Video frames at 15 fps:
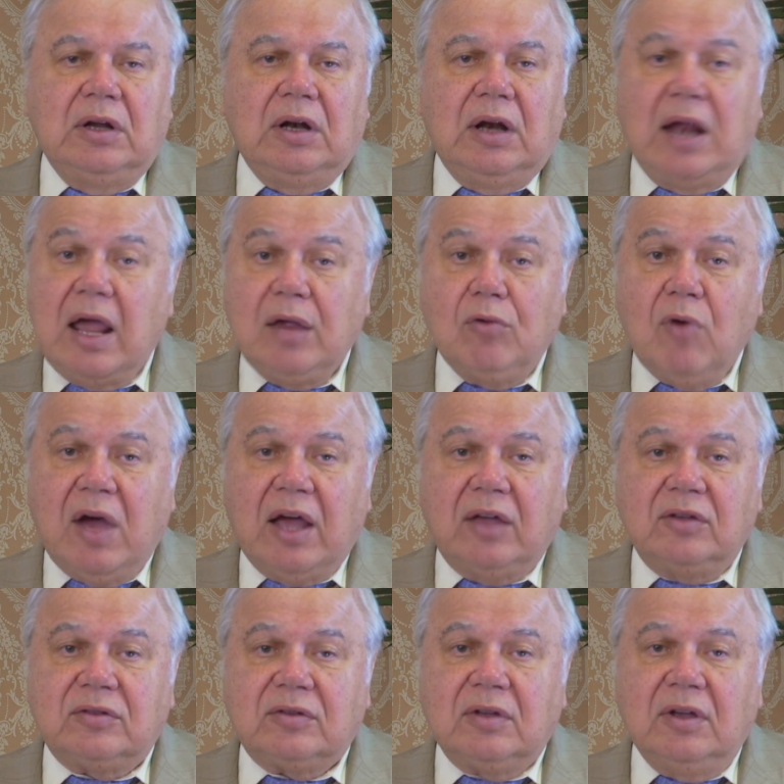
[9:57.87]

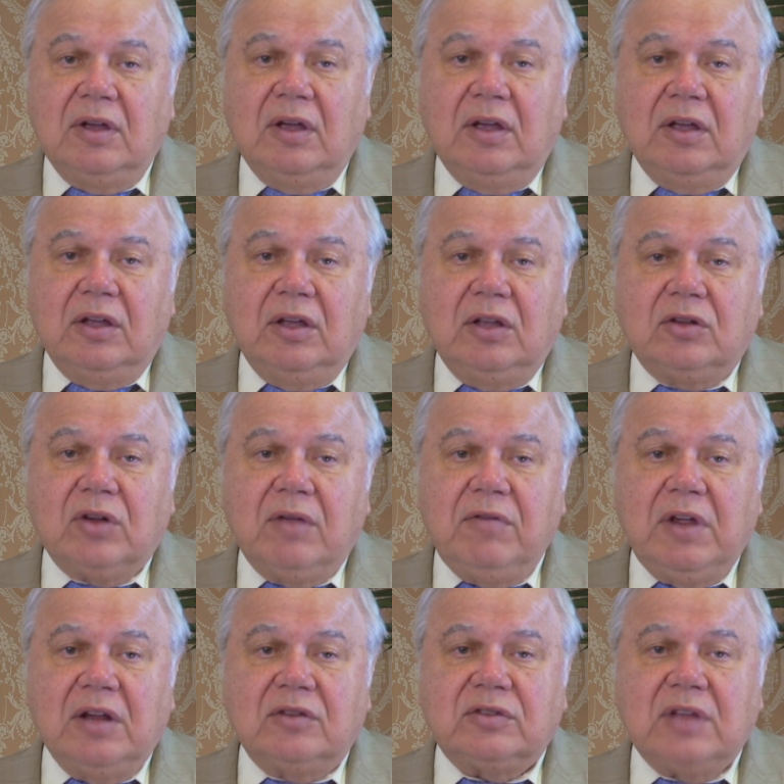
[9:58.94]
Likewise, it
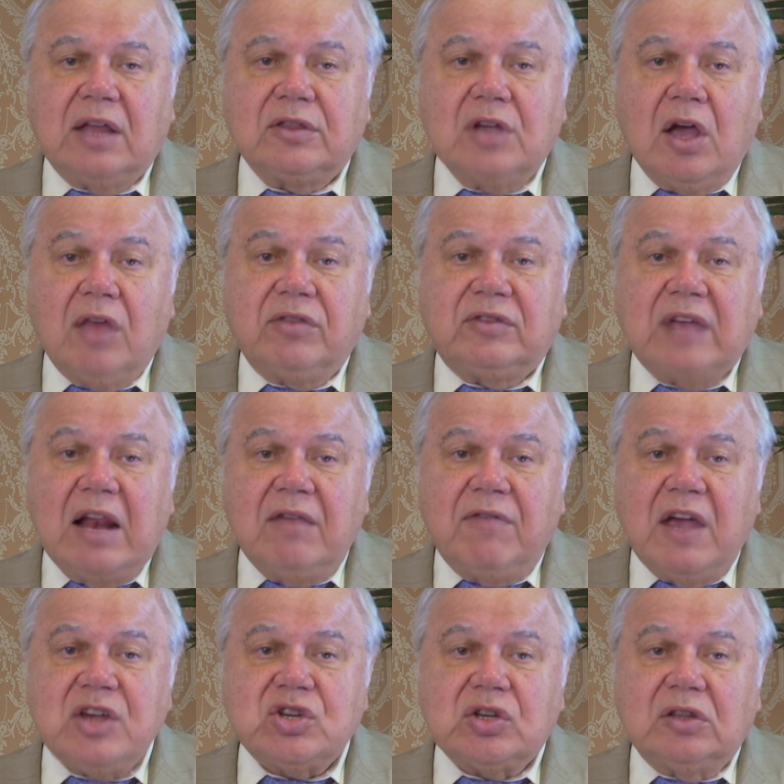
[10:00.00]
reveals that God's
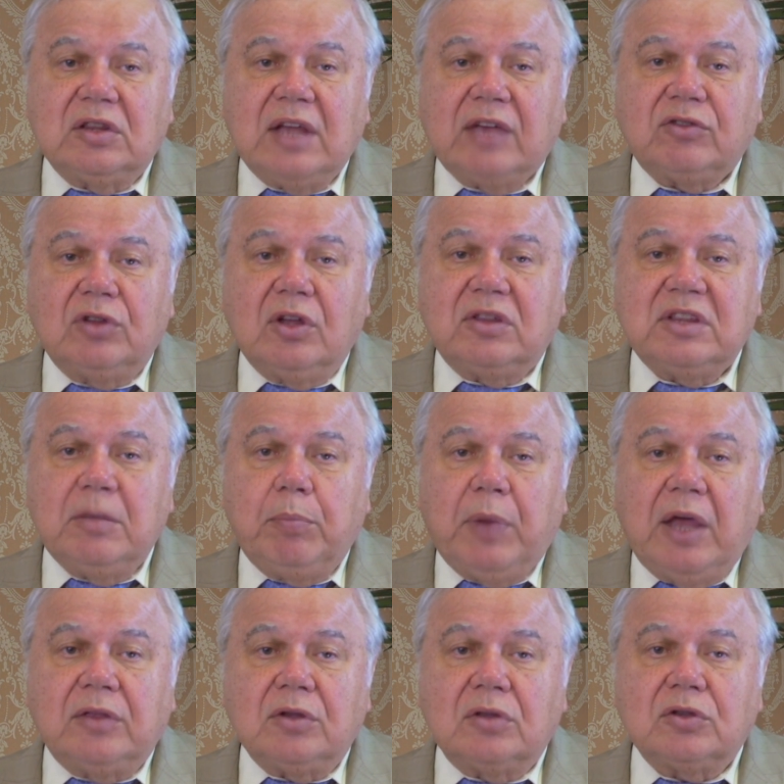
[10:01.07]
salvation does not
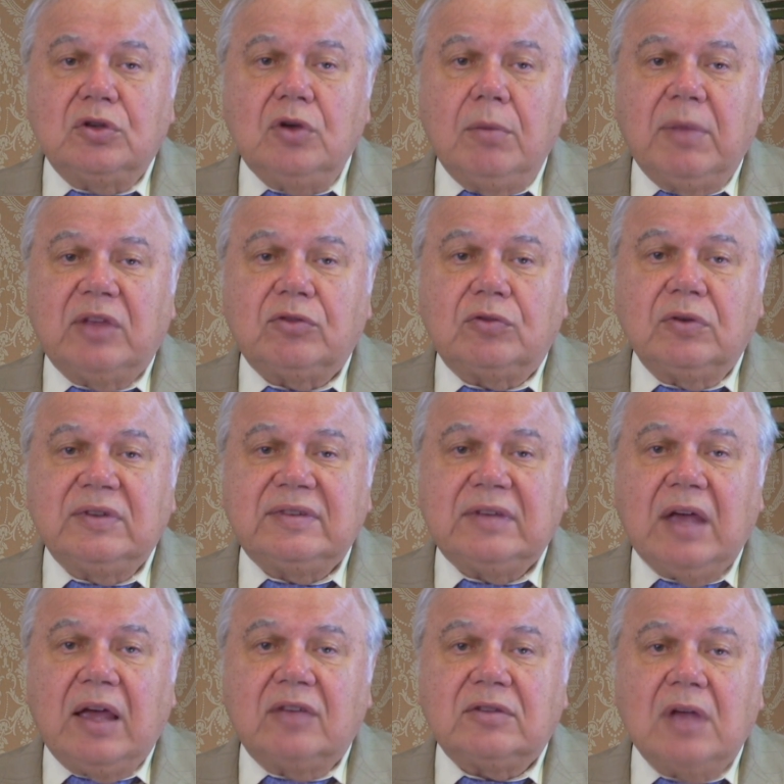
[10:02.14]
depend on human
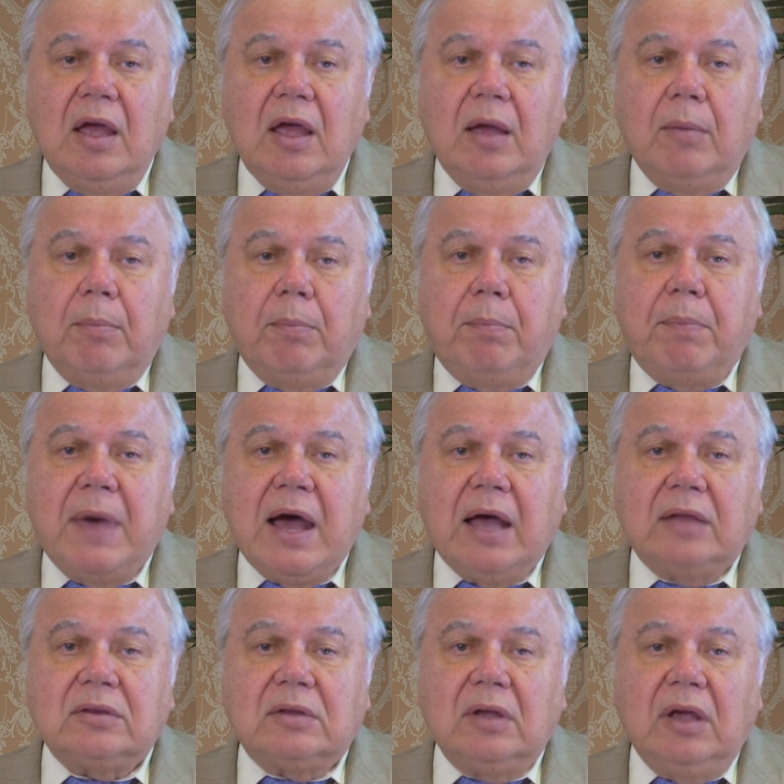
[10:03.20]
success,
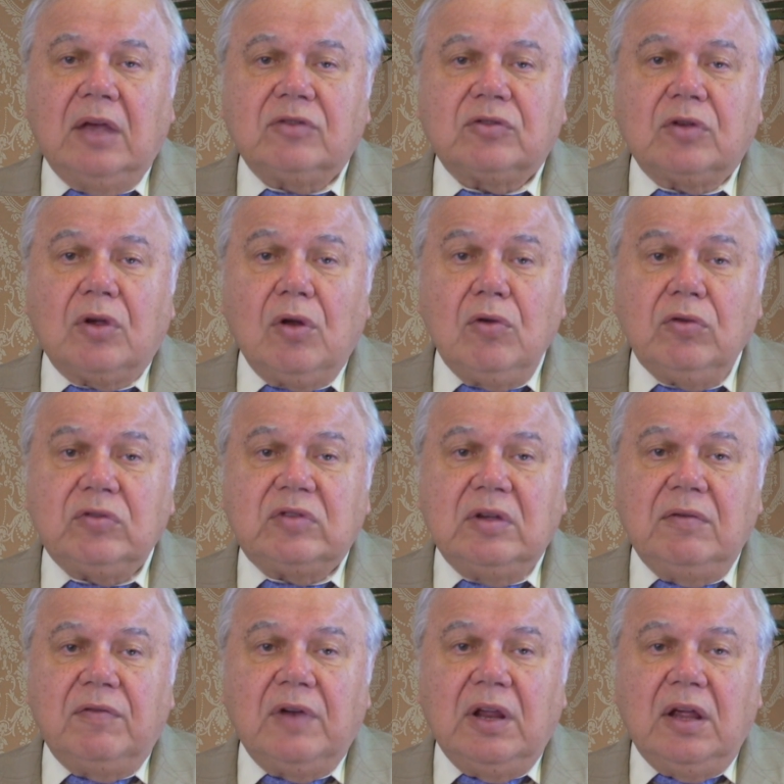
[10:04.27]
but
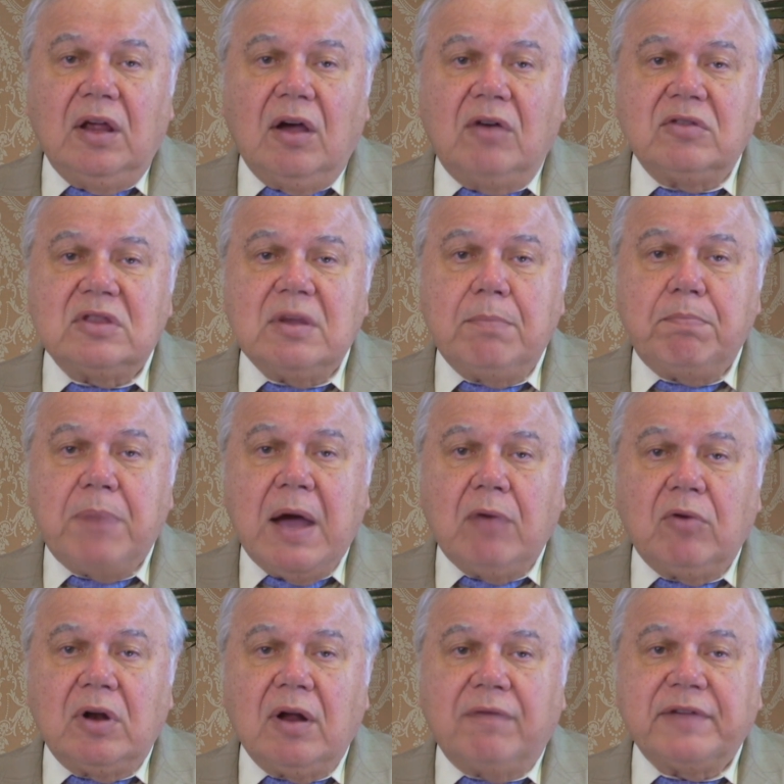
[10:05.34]
exclusively on the
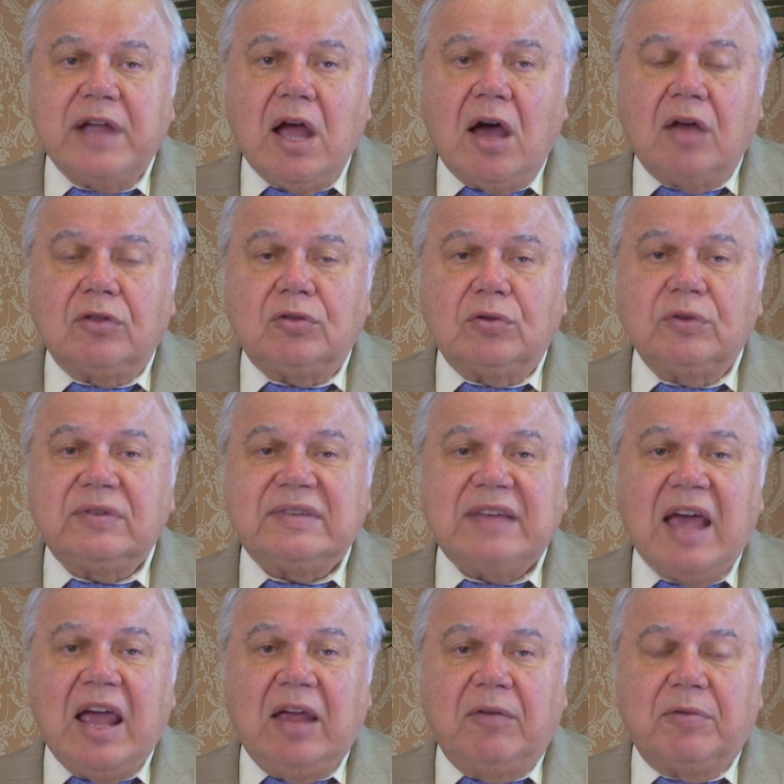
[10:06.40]
power of God to
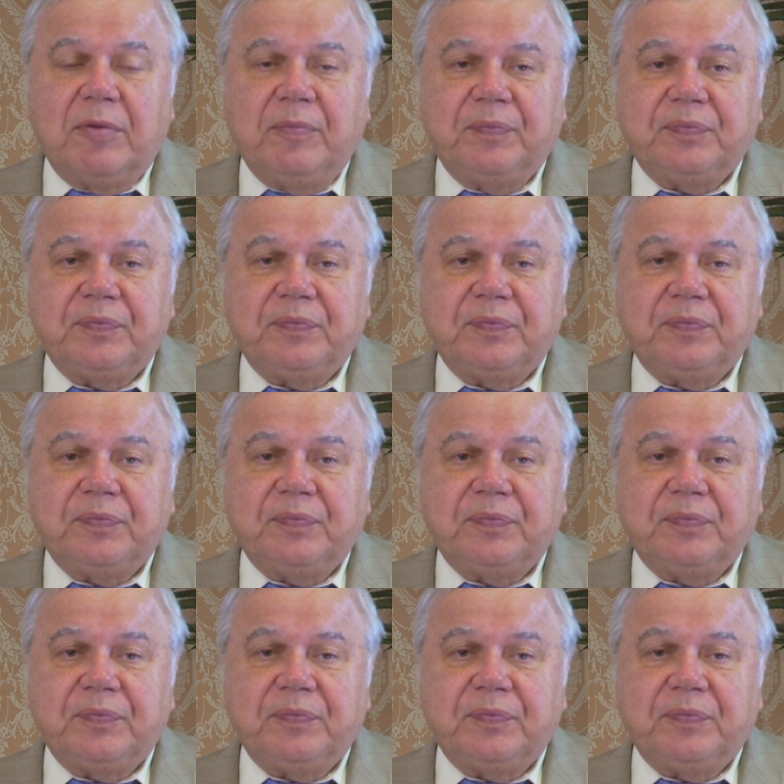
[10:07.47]
save.